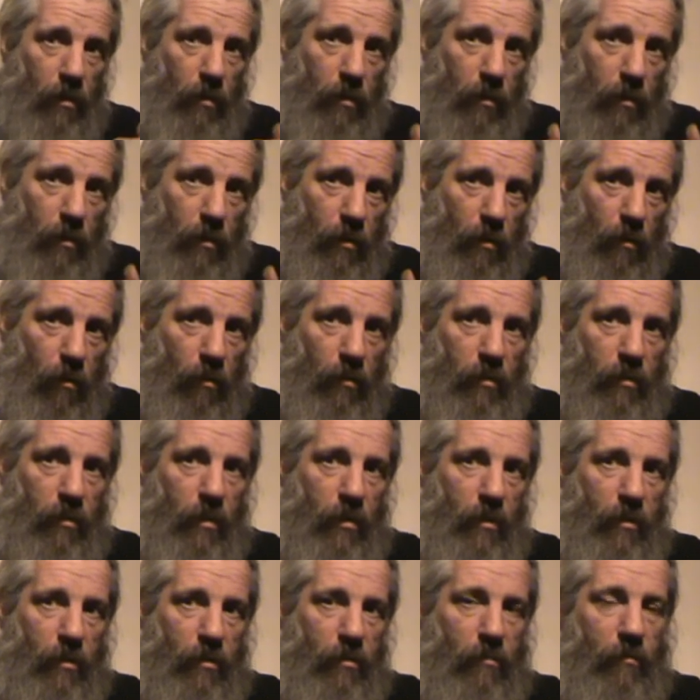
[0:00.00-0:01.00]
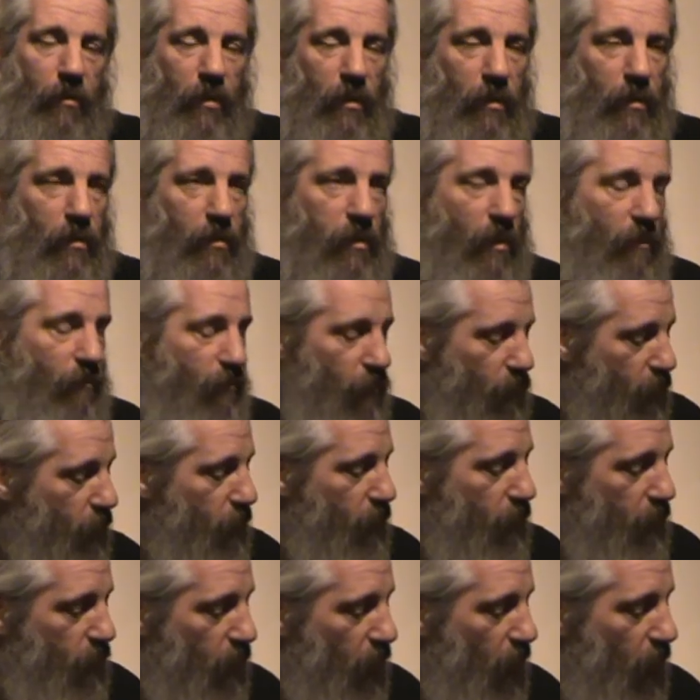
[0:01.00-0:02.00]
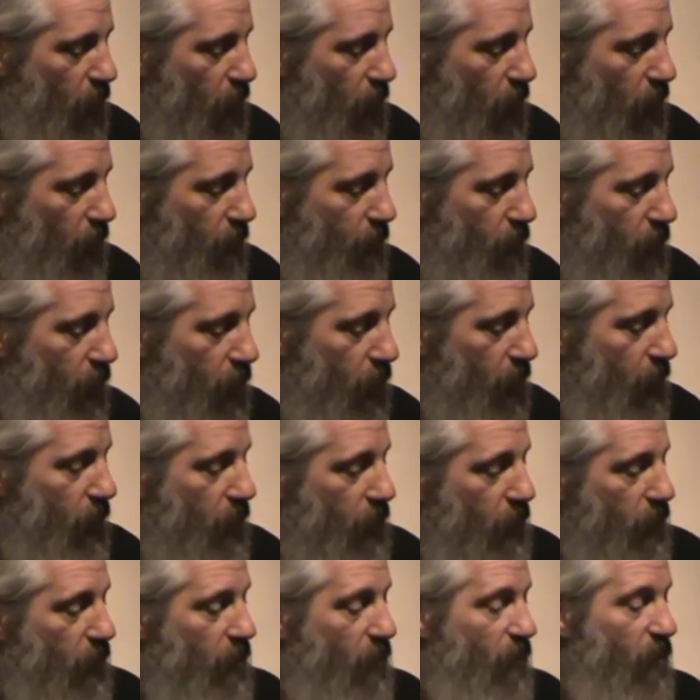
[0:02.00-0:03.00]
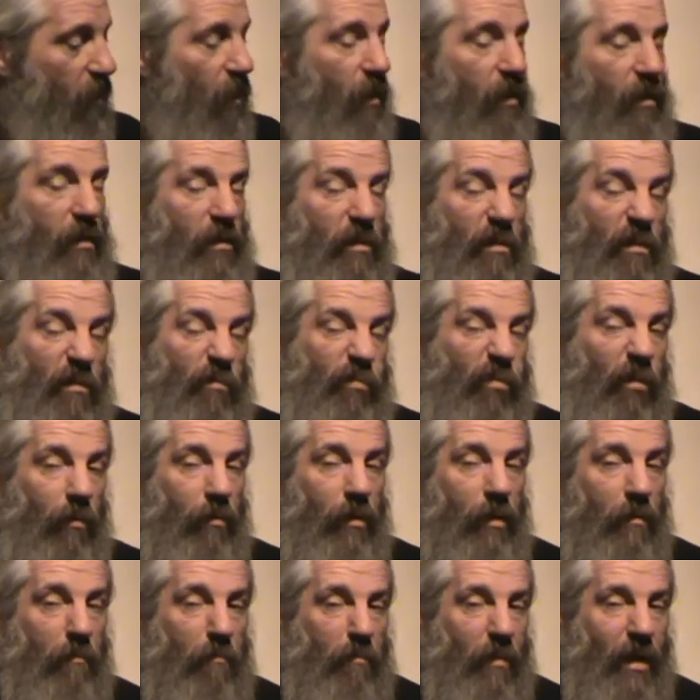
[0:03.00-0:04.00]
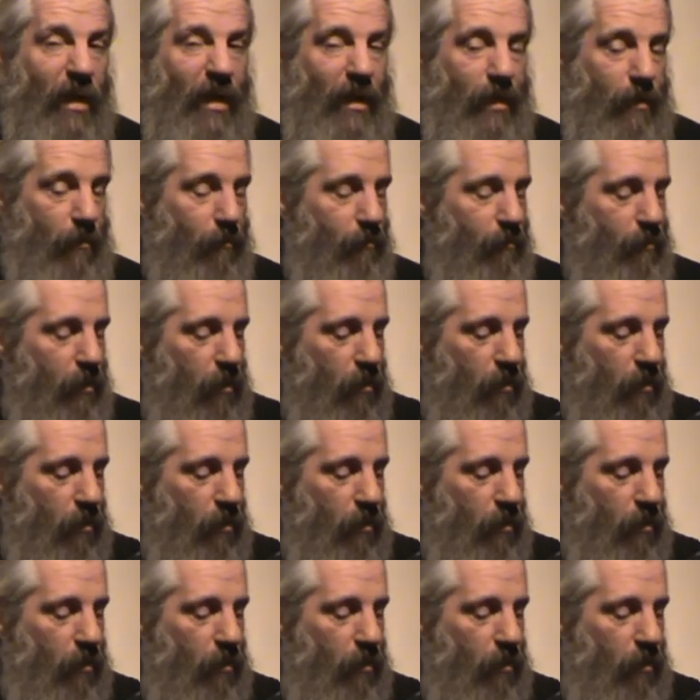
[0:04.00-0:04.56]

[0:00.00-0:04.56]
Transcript: not in the sweetness level. But like, this is probably a medium.